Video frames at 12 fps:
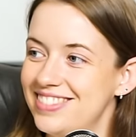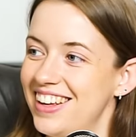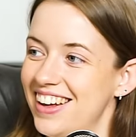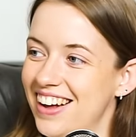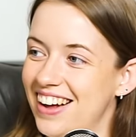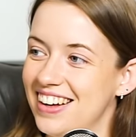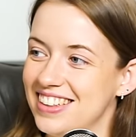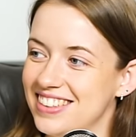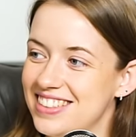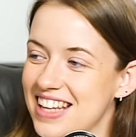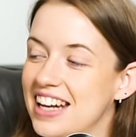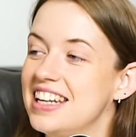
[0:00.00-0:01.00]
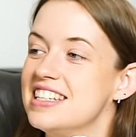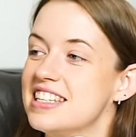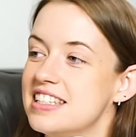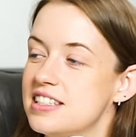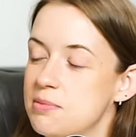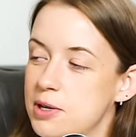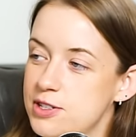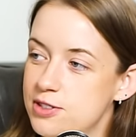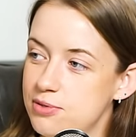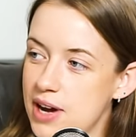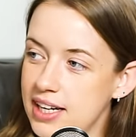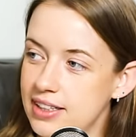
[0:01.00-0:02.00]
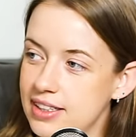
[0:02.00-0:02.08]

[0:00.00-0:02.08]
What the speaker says: Nice. And is it supposed to rain?